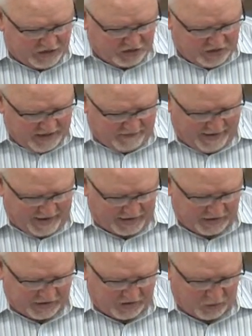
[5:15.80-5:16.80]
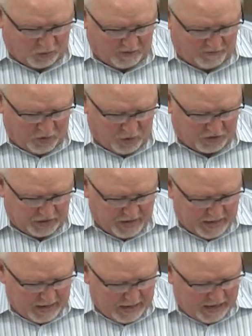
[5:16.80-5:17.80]
sniff at it, says the Lord of hosts.
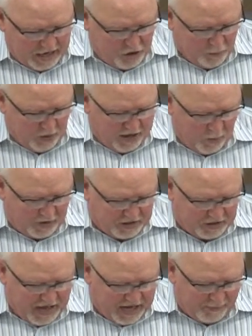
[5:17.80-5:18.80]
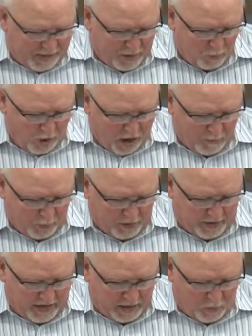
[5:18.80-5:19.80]
And you bring what is taken by
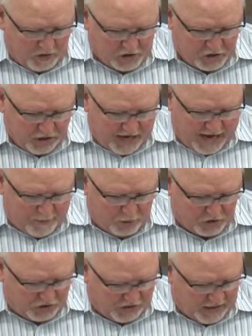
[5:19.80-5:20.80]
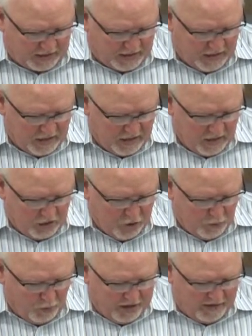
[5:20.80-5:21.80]
robbery, and what is lame or sick, you
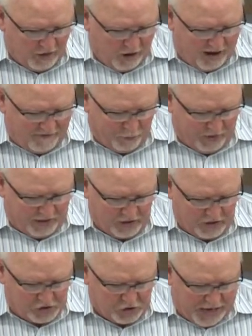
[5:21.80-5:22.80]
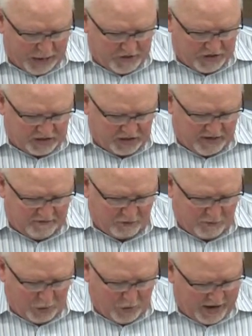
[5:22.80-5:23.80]
bring the offering. Should I receive
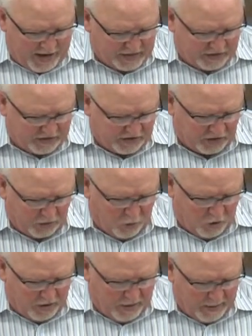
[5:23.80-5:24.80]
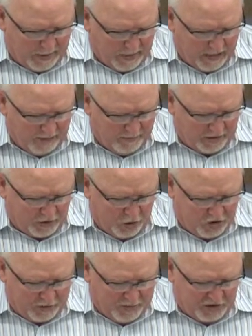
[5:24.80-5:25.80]
from your hands, says the Lord? But
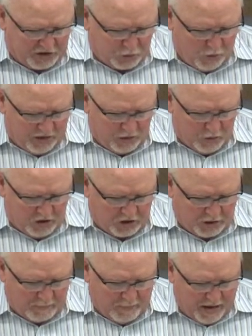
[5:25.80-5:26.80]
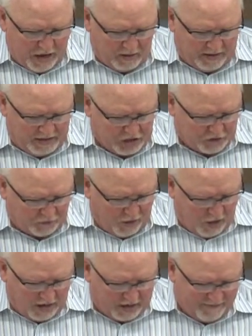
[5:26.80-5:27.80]
cursed be the swindler who is a male in his
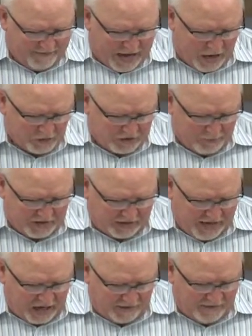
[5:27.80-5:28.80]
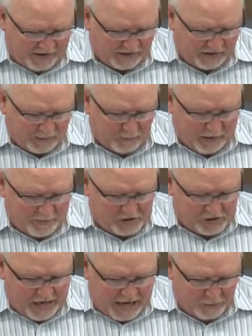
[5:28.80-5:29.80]
flock and vows it, but sacrifices a
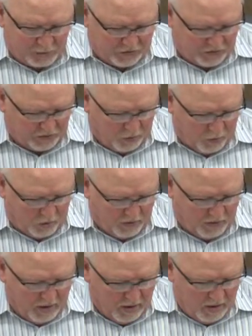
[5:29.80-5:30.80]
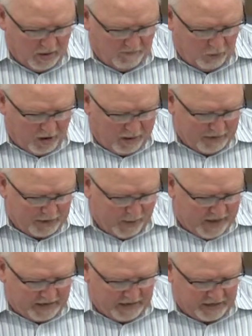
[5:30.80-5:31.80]
blemished animal to the Lord. For I am a
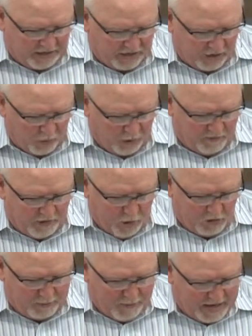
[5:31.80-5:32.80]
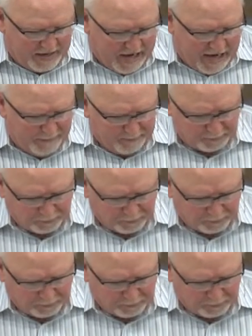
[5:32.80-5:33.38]
great king, says the Lord of hosts, and my name